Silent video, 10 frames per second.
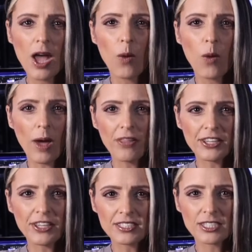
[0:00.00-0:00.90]
while the
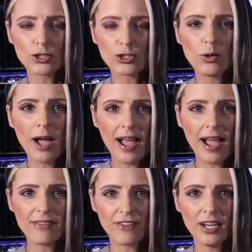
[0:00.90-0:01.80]
Central
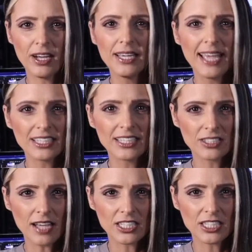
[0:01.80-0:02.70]
Kaifa
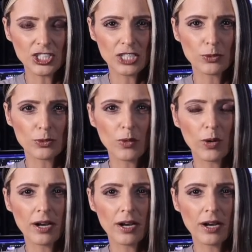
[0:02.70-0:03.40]
stock exchange recorded